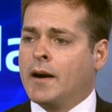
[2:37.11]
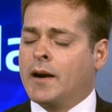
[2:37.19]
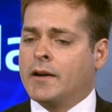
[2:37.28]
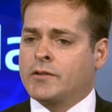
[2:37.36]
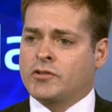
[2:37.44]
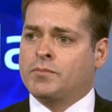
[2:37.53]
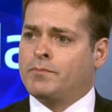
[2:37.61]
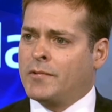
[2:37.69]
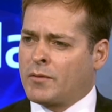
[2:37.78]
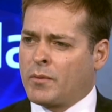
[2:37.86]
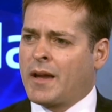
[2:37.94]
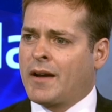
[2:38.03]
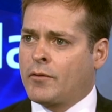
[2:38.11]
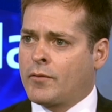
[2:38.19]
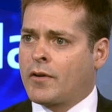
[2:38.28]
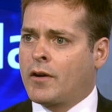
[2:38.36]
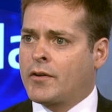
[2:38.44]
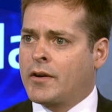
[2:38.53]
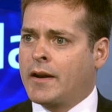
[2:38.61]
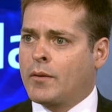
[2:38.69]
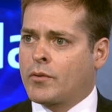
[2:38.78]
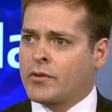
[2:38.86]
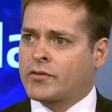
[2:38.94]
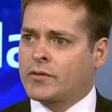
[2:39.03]
We have over 100
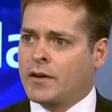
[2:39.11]
networks,